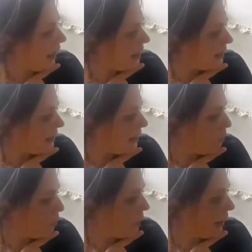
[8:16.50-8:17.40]
It's
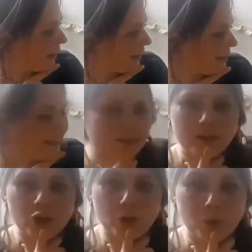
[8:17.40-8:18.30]
someone
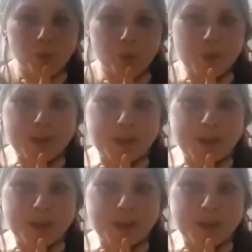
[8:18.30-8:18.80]
with a